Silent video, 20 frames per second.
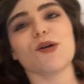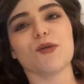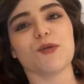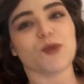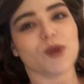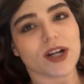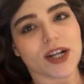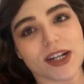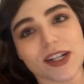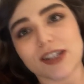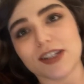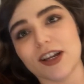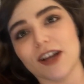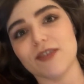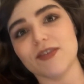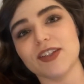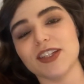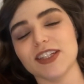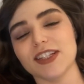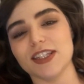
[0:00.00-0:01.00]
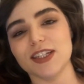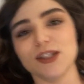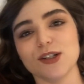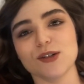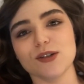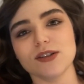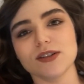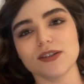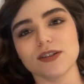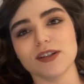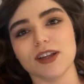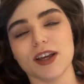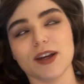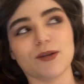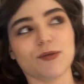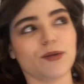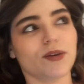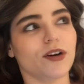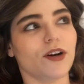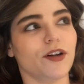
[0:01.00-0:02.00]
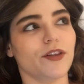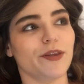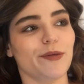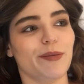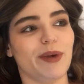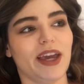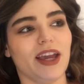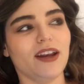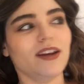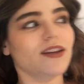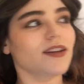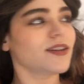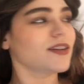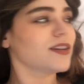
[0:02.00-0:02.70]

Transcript: We're at Tuft and Needle and we're on the bed,